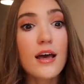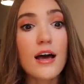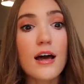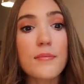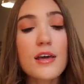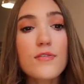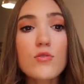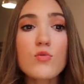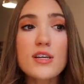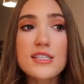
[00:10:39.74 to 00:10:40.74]
um, if
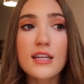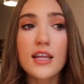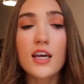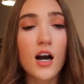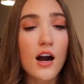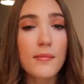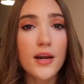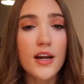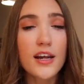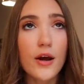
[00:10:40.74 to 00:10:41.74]
you recently got
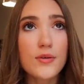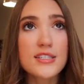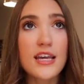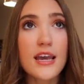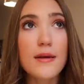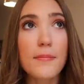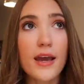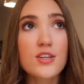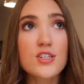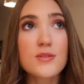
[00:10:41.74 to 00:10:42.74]
married, I would say it
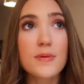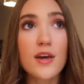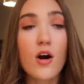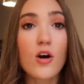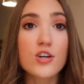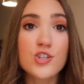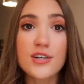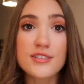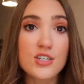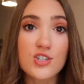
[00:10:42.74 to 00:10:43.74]
might just be a hard
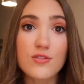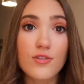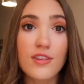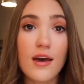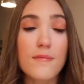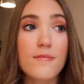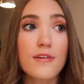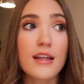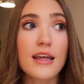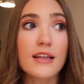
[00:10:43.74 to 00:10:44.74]
transition for them,
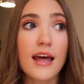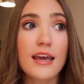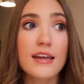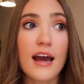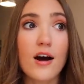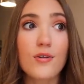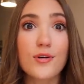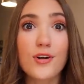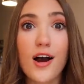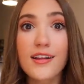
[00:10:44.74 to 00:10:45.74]
feeling like now
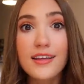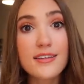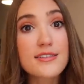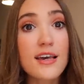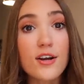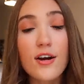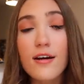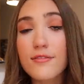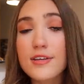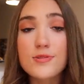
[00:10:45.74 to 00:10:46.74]
they're not like the center
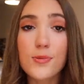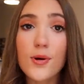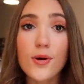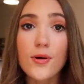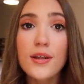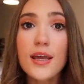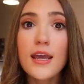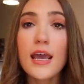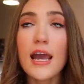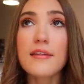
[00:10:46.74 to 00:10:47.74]
of his world.
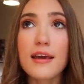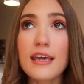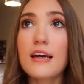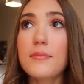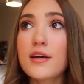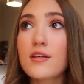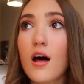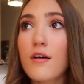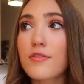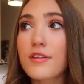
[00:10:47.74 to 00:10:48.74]
And that can be a
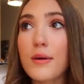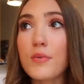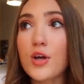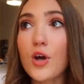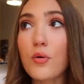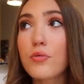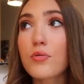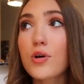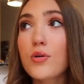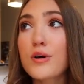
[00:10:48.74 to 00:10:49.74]
lot for them to go
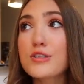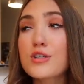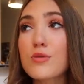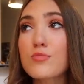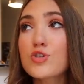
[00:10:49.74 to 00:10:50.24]
through. And so